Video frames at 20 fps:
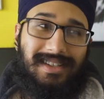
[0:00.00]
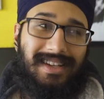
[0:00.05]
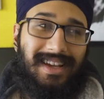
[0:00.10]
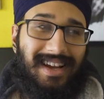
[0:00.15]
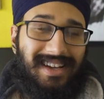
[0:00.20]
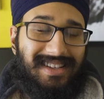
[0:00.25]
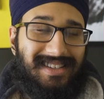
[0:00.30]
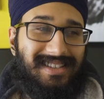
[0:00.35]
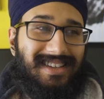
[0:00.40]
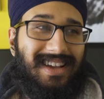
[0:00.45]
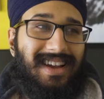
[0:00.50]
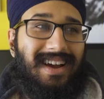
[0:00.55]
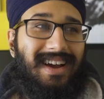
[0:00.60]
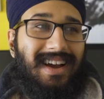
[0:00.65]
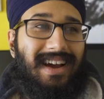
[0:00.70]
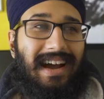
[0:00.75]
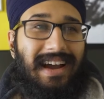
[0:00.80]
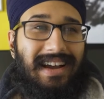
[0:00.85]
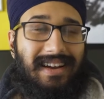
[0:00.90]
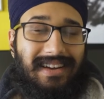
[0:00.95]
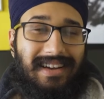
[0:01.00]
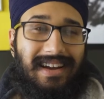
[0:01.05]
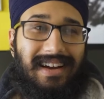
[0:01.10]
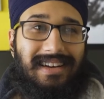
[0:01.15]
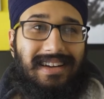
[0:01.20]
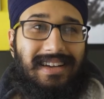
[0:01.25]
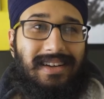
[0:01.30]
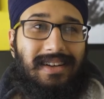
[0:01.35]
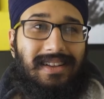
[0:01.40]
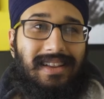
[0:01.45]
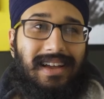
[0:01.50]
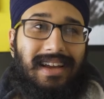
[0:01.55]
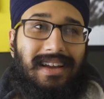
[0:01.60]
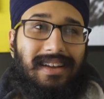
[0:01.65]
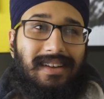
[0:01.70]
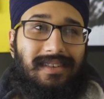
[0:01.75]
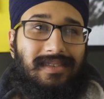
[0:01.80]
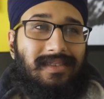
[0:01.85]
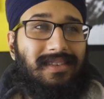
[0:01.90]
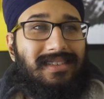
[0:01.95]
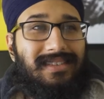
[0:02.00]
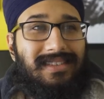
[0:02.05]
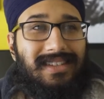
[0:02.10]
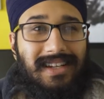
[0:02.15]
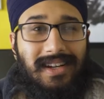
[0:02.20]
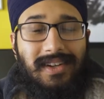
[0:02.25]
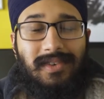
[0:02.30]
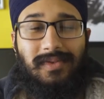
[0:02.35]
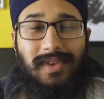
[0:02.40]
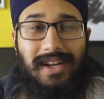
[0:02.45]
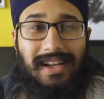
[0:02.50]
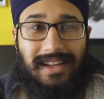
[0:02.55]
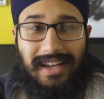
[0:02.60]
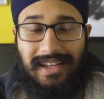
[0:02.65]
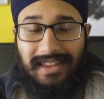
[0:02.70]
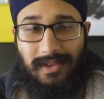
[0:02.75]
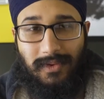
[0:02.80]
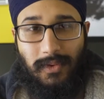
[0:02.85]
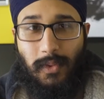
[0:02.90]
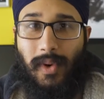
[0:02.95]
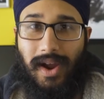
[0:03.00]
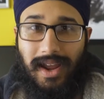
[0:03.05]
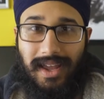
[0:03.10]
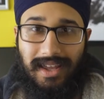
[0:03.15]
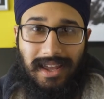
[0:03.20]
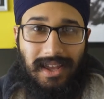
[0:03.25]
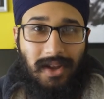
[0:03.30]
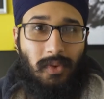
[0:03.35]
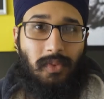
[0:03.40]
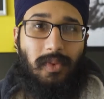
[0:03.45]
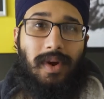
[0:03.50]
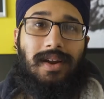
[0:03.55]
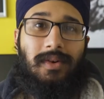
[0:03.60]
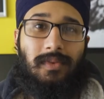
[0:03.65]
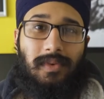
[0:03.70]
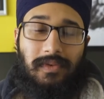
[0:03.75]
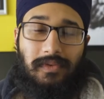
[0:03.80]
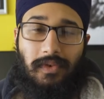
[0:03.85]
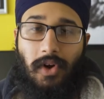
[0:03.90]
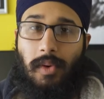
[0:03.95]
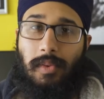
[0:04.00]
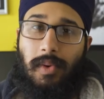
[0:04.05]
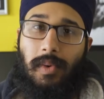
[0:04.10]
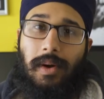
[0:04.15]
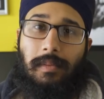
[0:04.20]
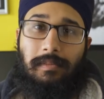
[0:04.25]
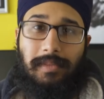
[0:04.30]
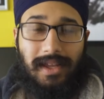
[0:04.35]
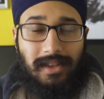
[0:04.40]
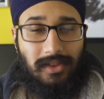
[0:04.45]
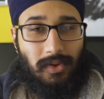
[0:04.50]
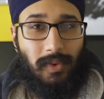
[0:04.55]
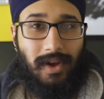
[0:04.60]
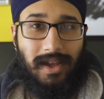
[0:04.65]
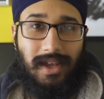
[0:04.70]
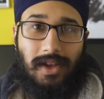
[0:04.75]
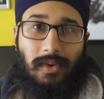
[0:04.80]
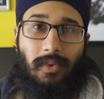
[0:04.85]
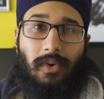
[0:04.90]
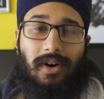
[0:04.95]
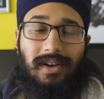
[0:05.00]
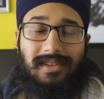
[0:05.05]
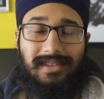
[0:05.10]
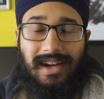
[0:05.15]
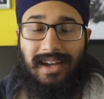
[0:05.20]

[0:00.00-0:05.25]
Yes, I kind of like didn't really like the way it went with Obi-Wan being the way he was.